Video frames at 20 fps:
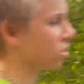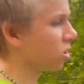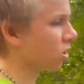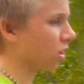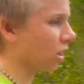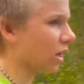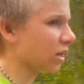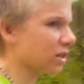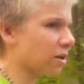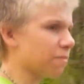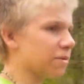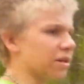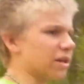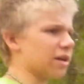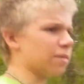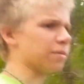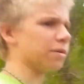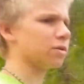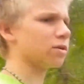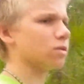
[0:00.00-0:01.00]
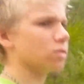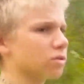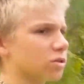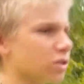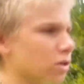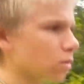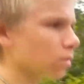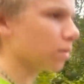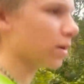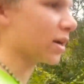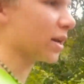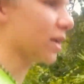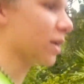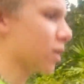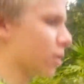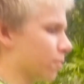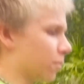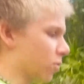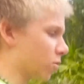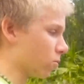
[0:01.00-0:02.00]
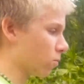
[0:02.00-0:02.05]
last time we came here, there was nobody here, but there